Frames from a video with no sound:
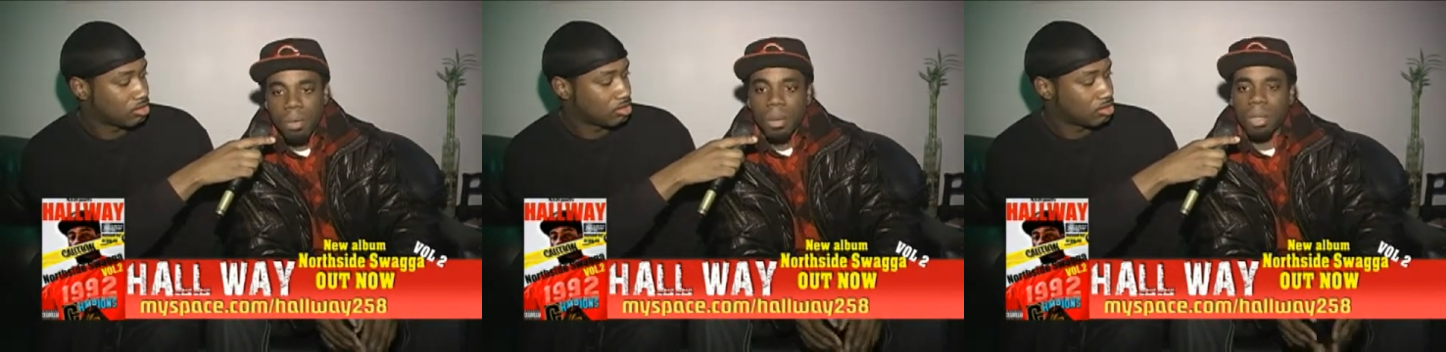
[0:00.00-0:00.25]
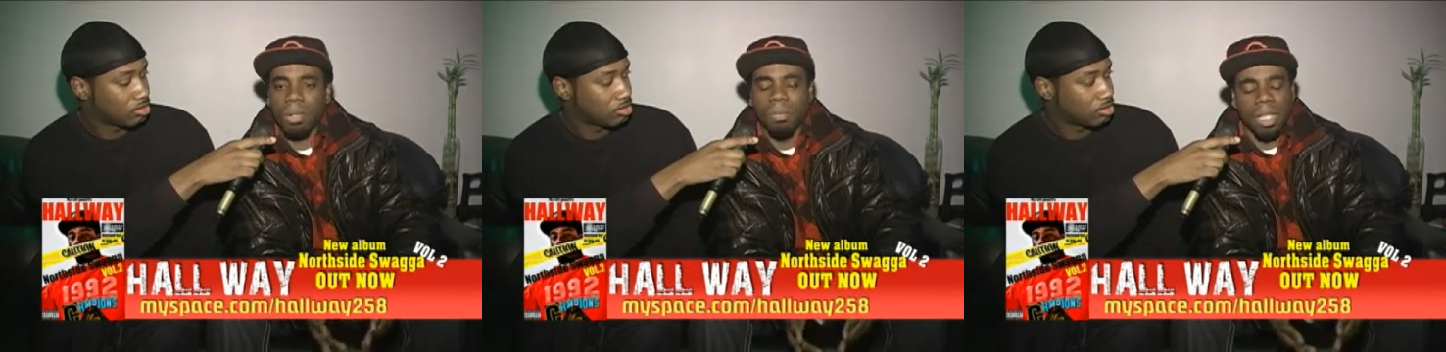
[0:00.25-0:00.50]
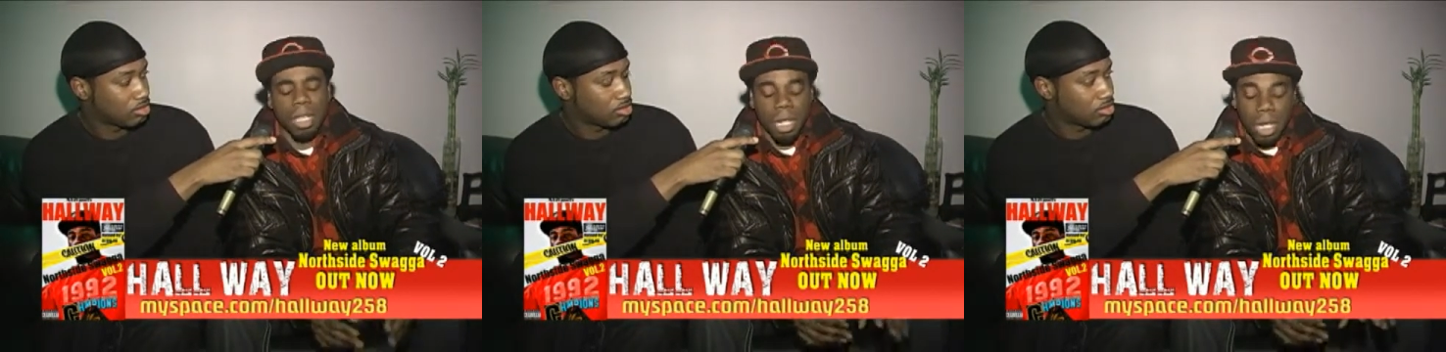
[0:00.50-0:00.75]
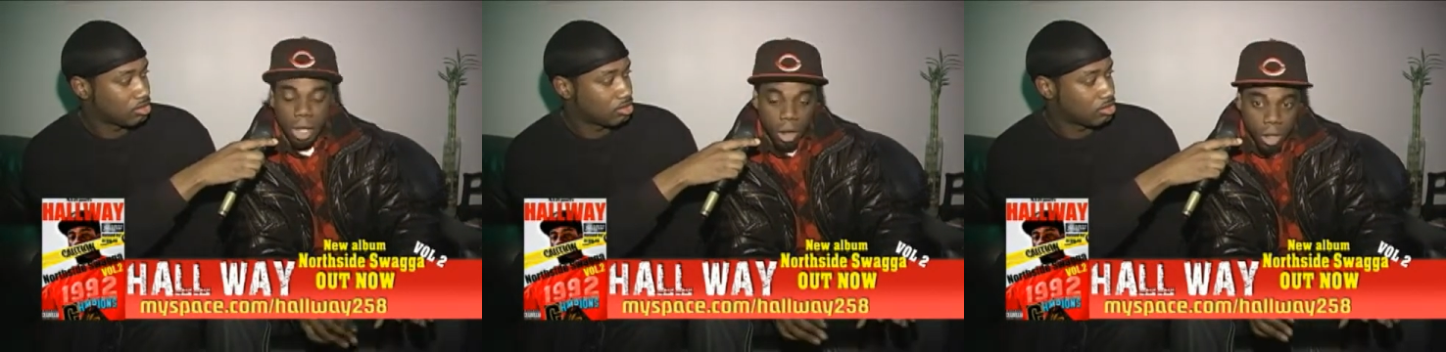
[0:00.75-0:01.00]
Speaker 1: But to be
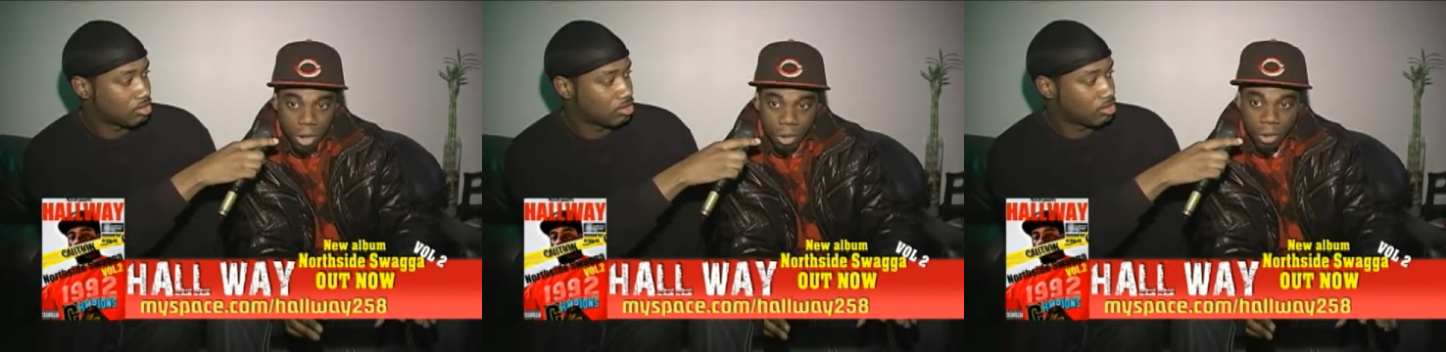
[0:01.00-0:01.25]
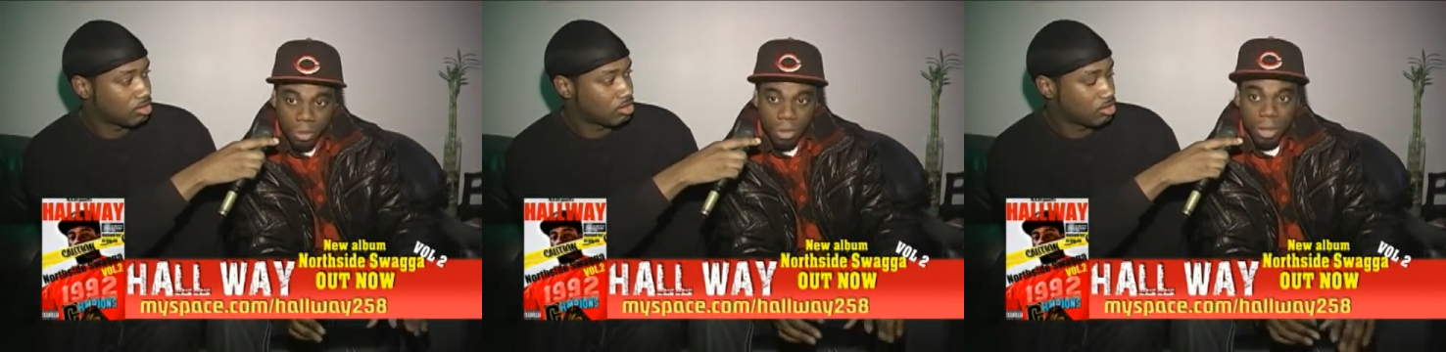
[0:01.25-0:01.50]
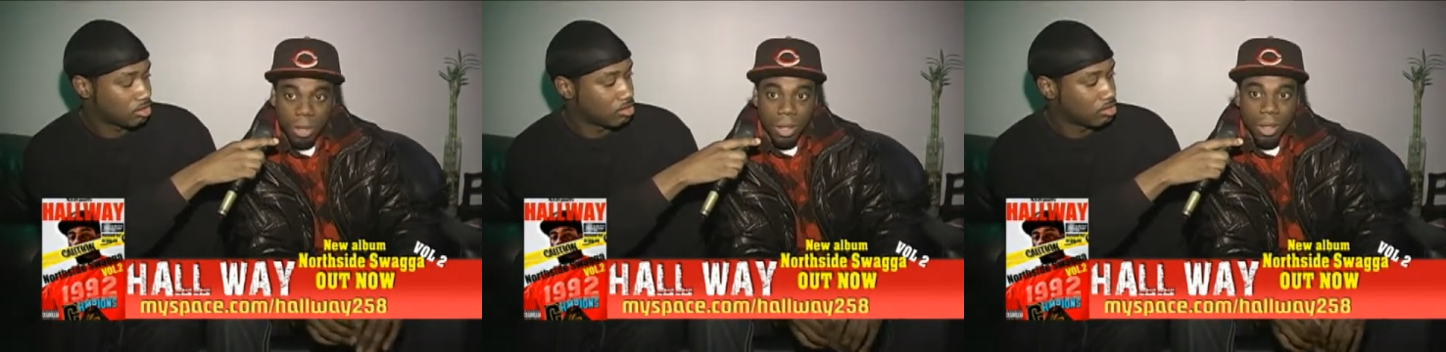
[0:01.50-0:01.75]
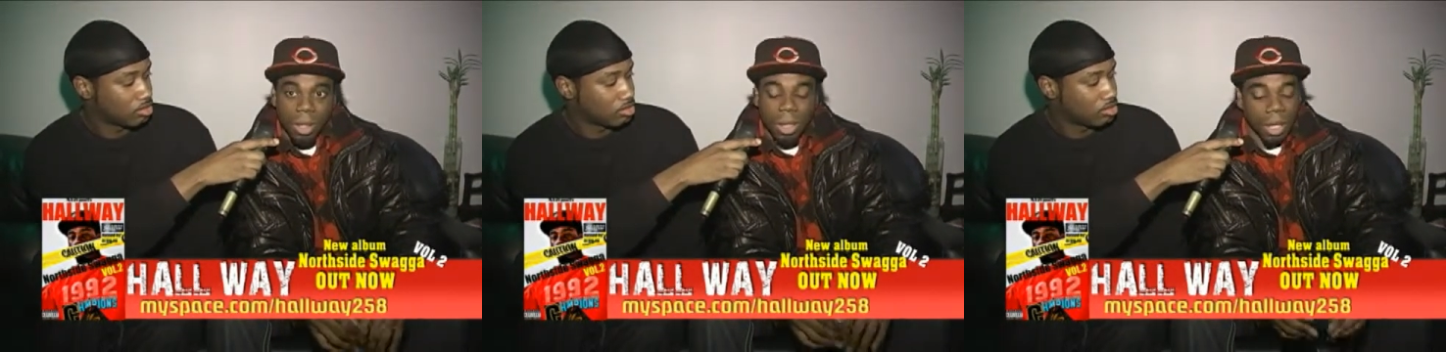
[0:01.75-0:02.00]
lyrical
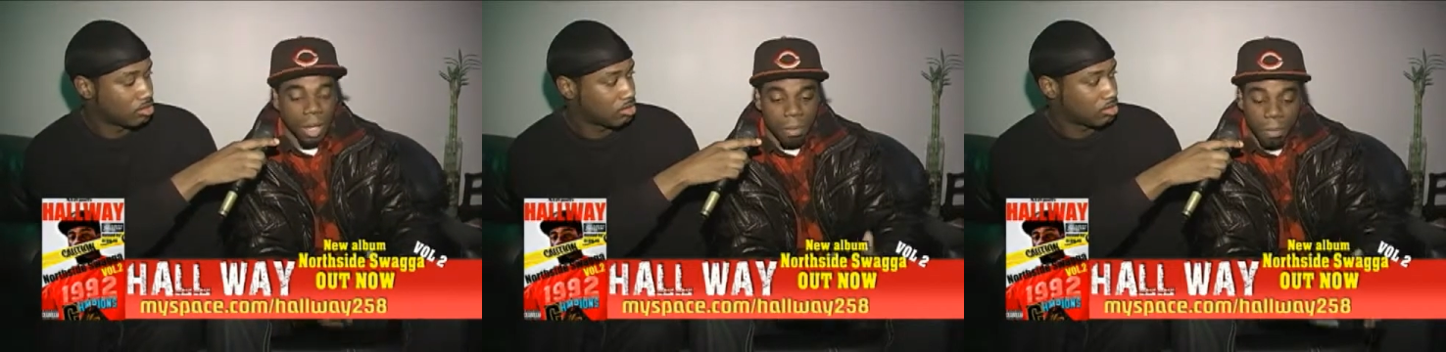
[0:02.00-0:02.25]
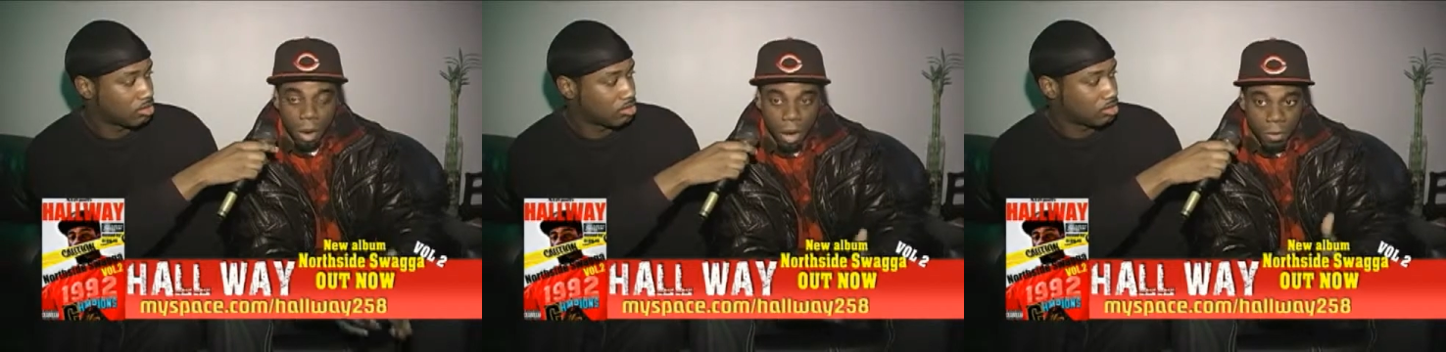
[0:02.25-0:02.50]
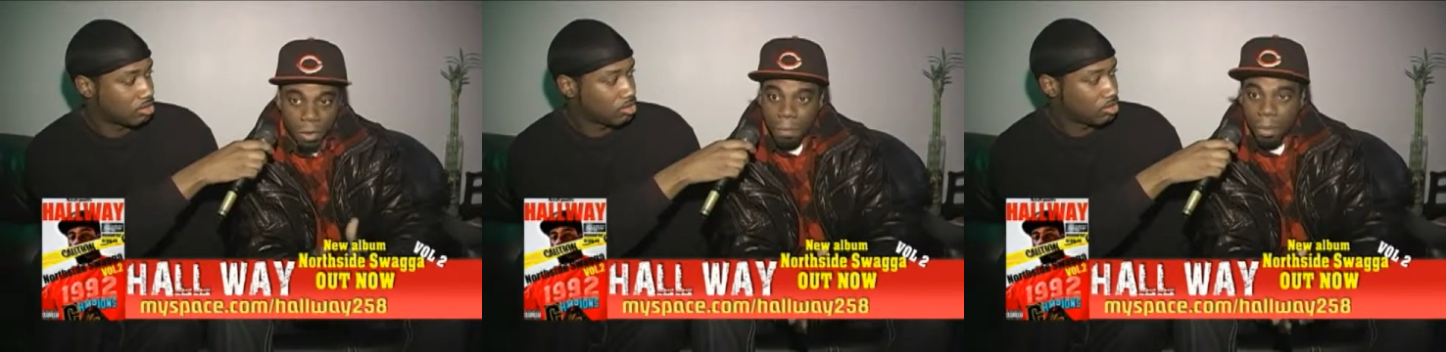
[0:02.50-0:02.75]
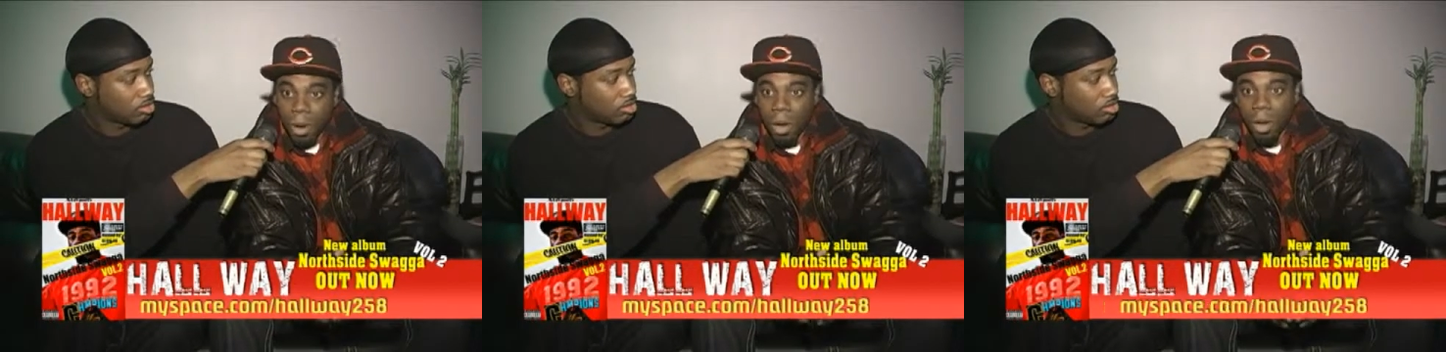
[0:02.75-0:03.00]
and bar for
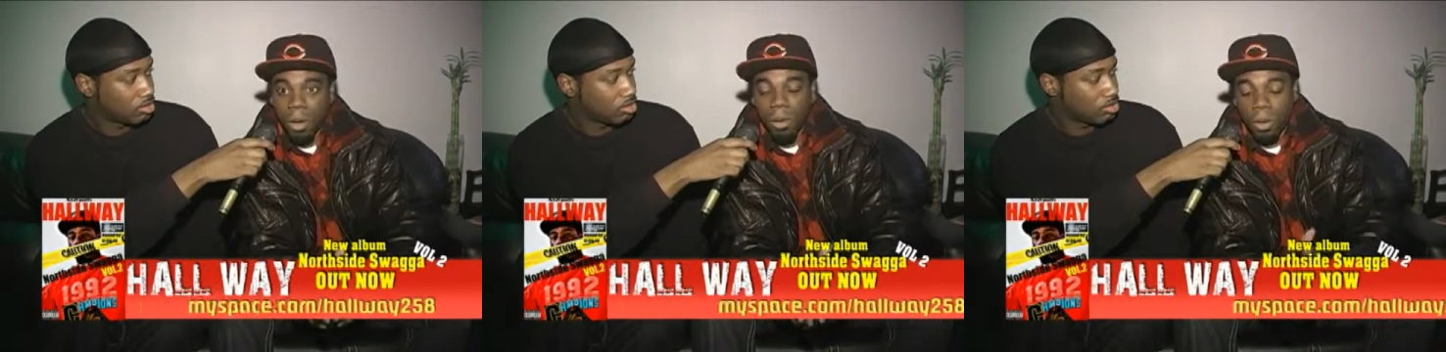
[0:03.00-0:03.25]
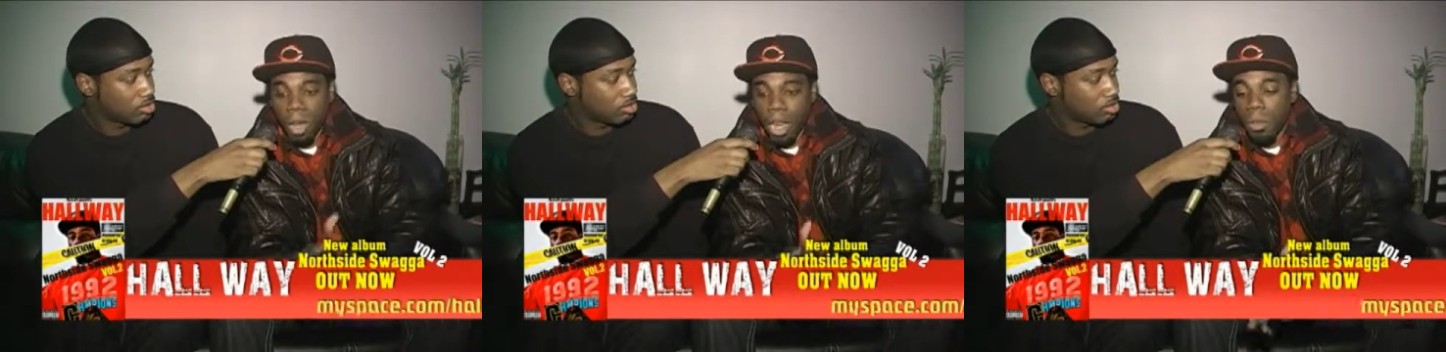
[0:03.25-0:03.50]
bar on